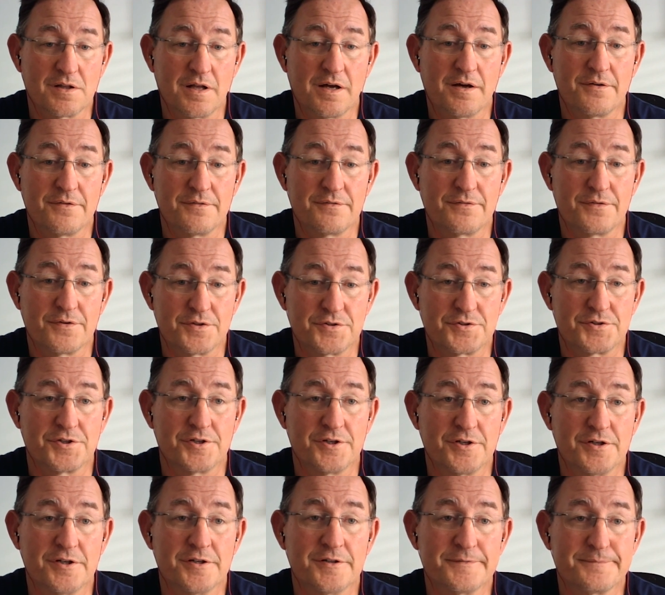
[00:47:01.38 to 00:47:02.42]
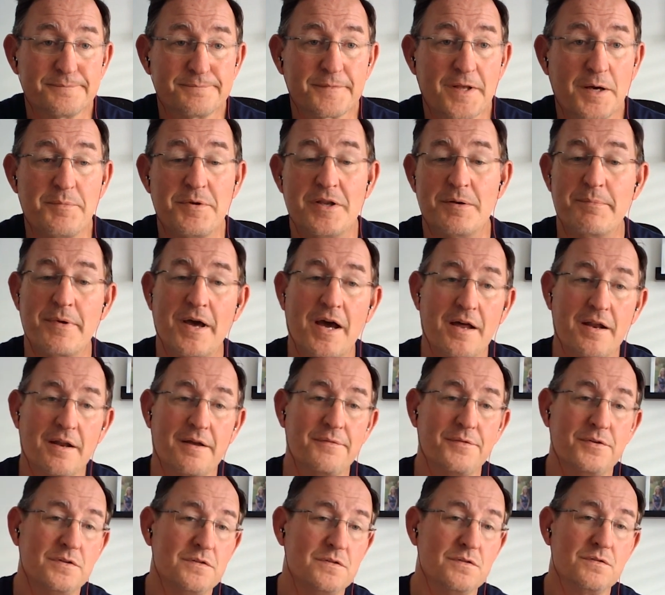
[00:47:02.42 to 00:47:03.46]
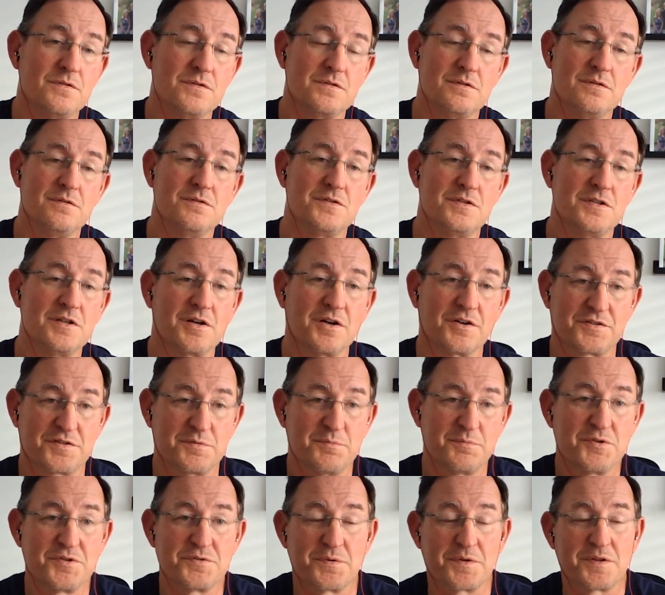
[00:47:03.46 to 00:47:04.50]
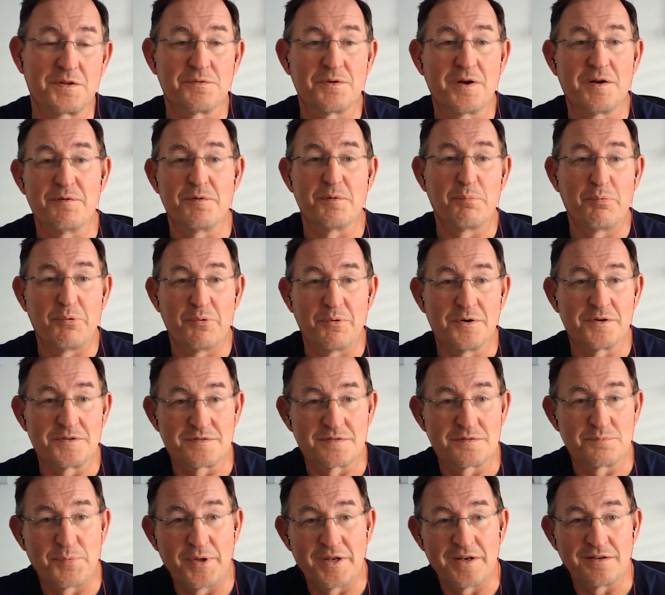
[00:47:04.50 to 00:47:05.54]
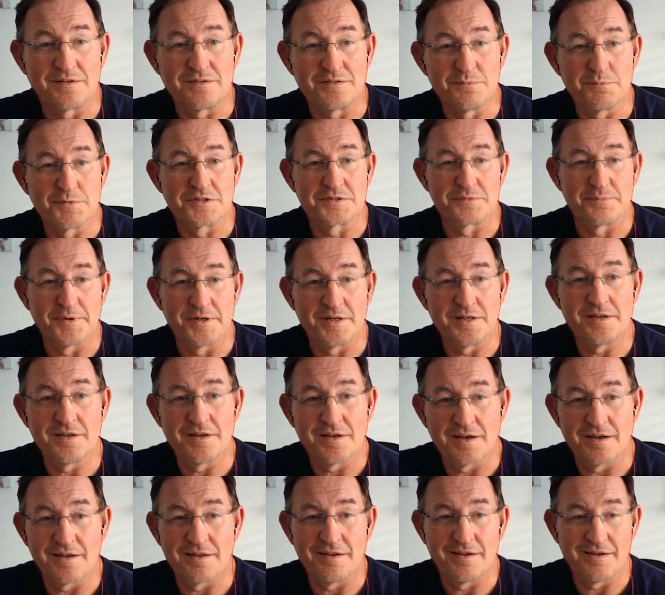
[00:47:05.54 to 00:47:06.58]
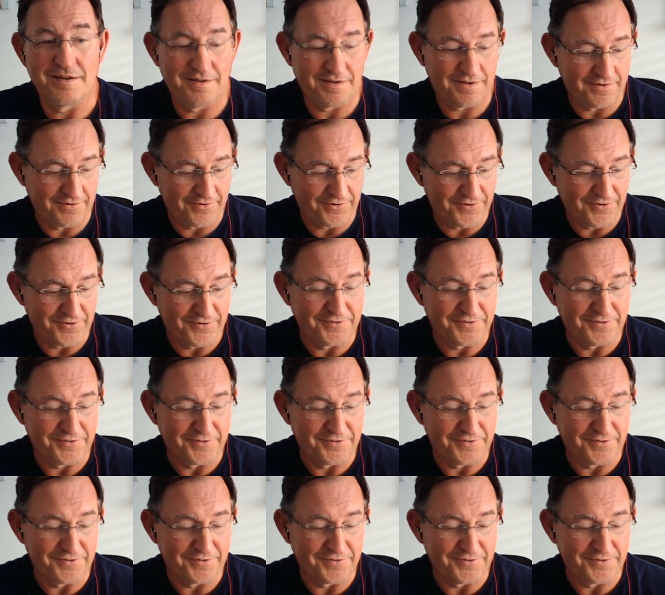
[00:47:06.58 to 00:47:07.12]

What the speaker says: cloud for sure. I mean, Matt, you see customers with great reports spending too much money. I don't